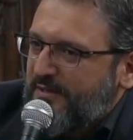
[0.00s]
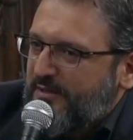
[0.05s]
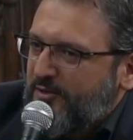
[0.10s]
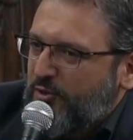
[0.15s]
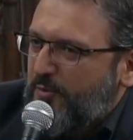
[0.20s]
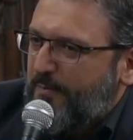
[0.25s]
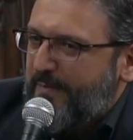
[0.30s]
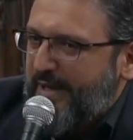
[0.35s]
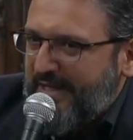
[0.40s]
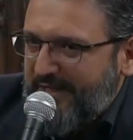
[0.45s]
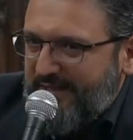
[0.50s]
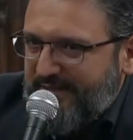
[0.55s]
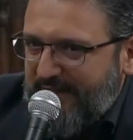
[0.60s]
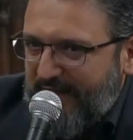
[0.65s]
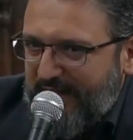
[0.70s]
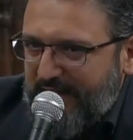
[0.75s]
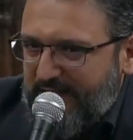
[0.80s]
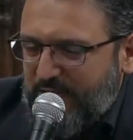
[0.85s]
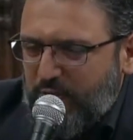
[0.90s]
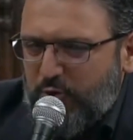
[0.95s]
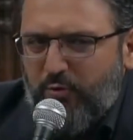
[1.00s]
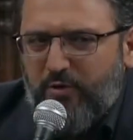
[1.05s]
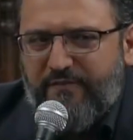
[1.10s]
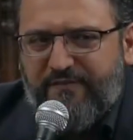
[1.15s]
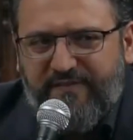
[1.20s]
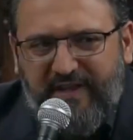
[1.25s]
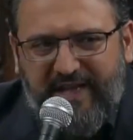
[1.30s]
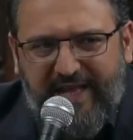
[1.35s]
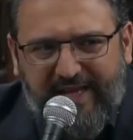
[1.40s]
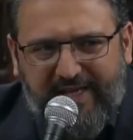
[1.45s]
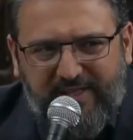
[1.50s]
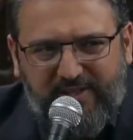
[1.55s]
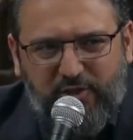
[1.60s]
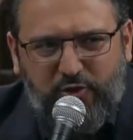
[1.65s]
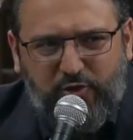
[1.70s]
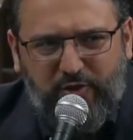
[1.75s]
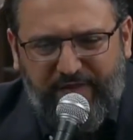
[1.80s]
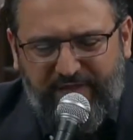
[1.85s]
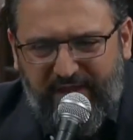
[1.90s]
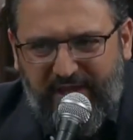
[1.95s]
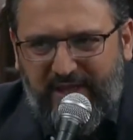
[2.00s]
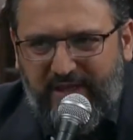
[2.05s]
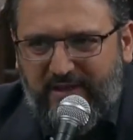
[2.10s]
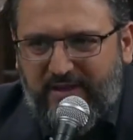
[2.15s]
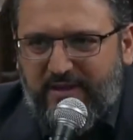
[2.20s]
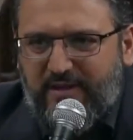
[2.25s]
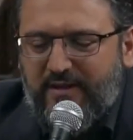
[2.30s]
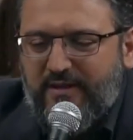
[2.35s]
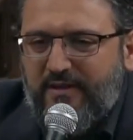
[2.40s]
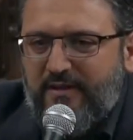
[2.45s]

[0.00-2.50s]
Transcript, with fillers: To meditate, to reflect, to think.